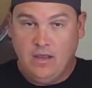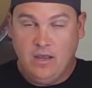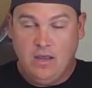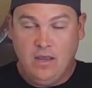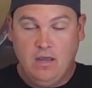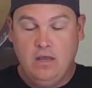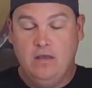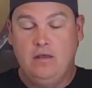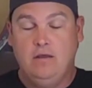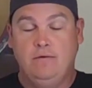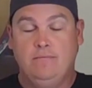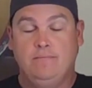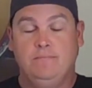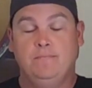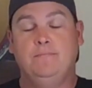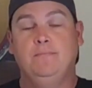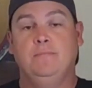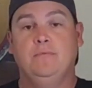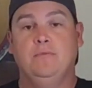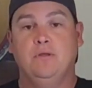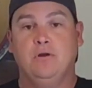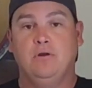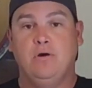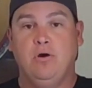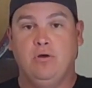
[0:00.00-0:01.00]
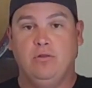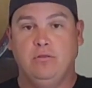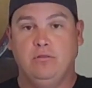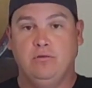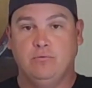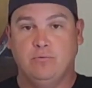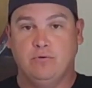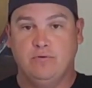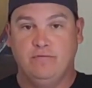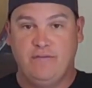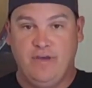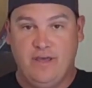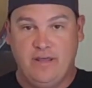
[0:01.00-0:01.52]
um, called the
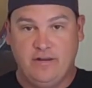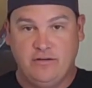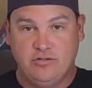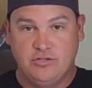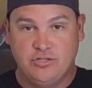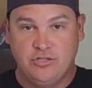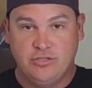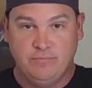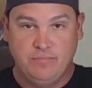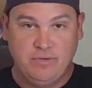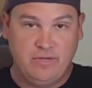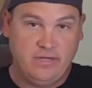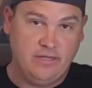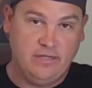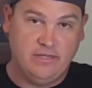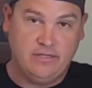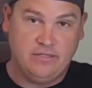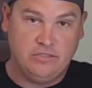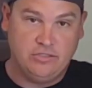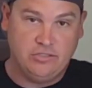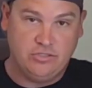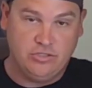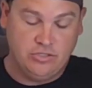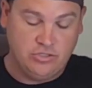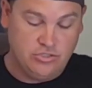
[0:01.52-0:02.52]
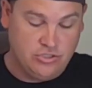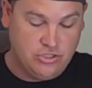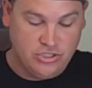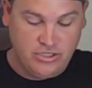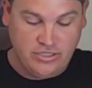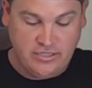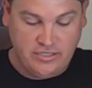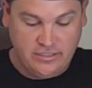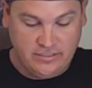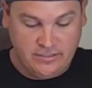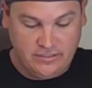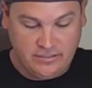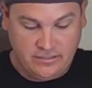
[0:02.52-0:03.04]
Revenge because
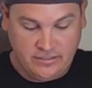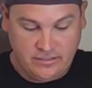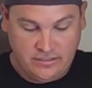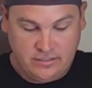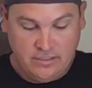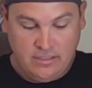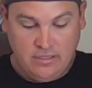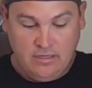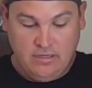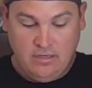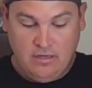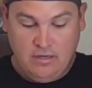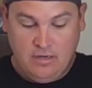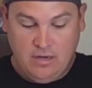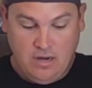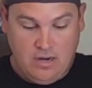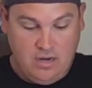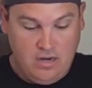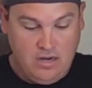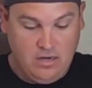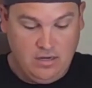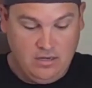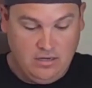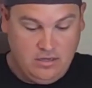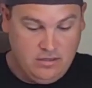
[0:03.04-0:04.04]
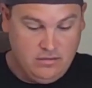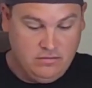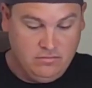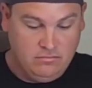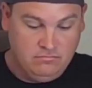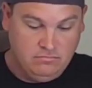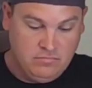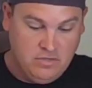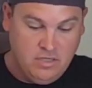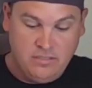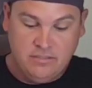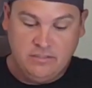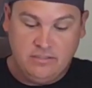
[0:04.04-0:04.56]
she's uh,
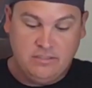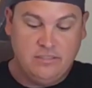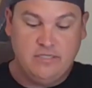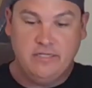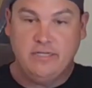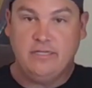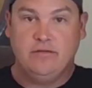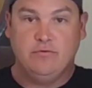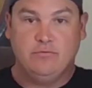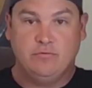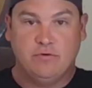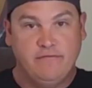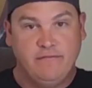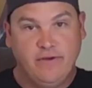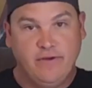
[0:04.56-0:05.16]
seeking